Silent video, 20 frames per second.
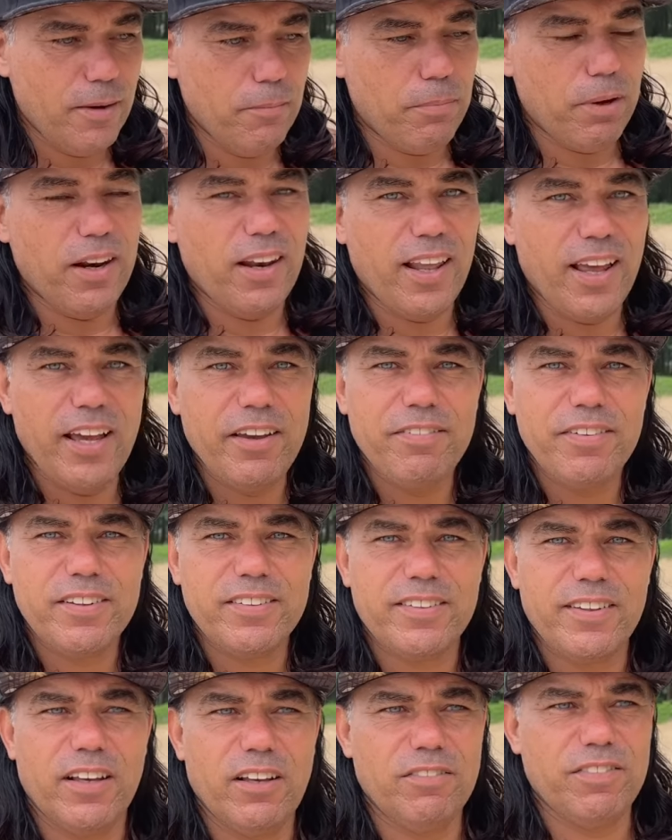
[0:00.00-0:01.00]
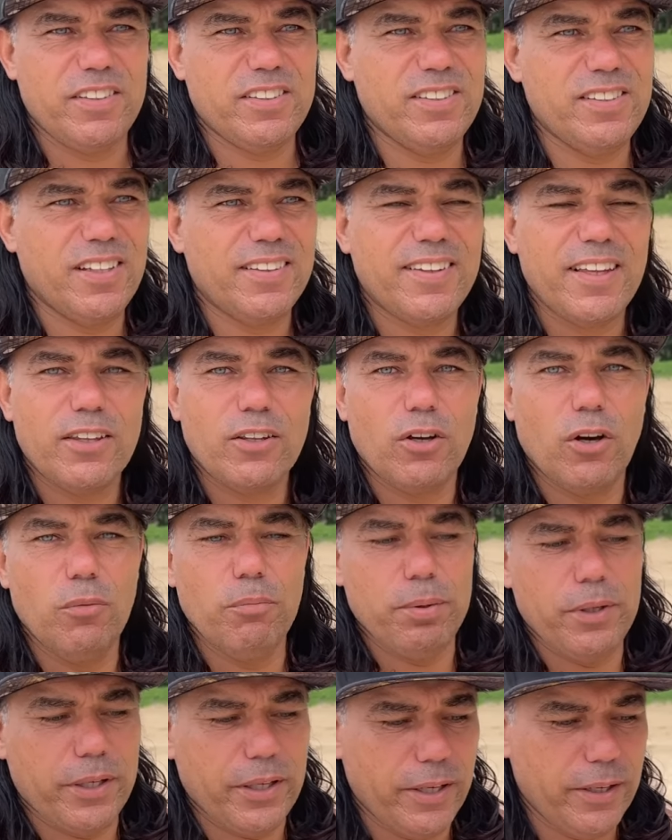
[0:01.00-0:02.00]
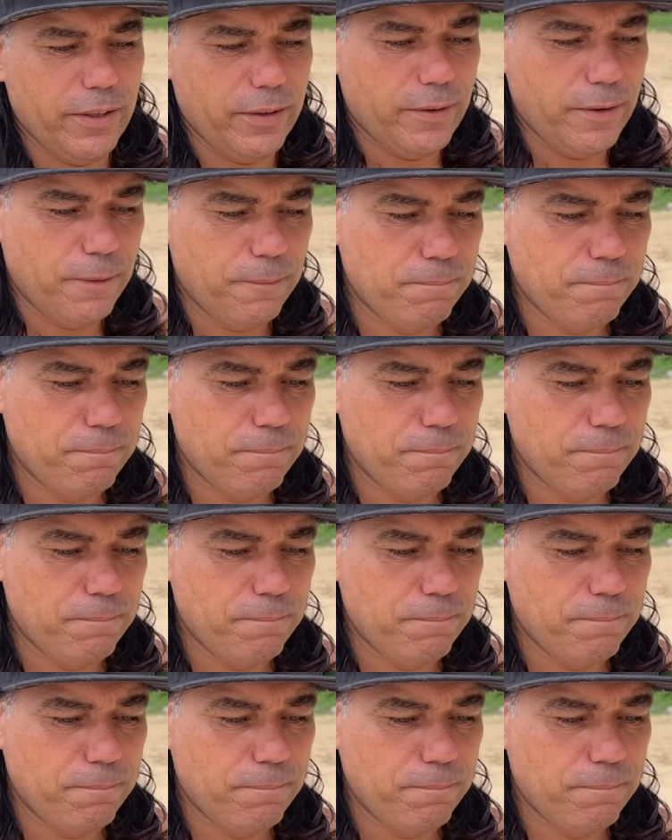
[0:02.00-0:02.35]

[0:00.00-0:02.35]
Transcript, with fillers: but life itself is not that complicated.